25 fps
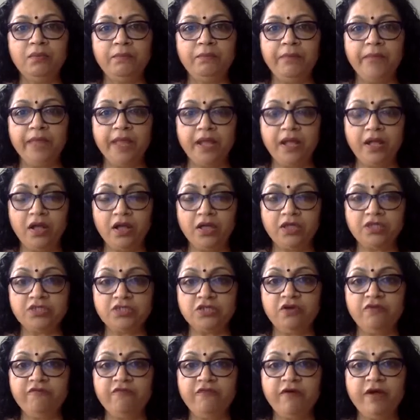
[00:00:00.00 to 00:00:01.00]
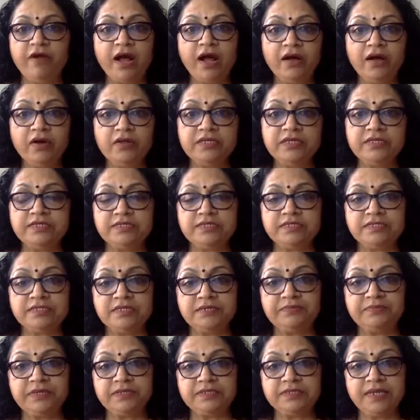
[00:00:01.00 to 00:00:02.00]
because of how the
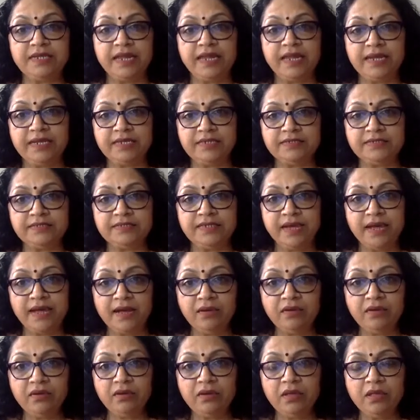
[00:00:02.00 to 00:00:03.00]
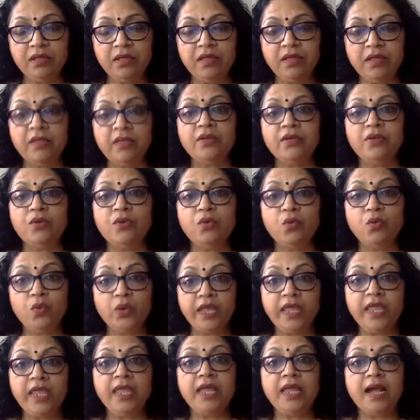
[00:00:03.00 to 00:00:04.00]
system has let us down.
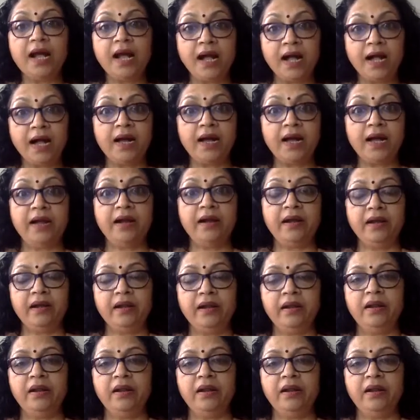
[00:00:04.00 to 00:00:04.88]
We are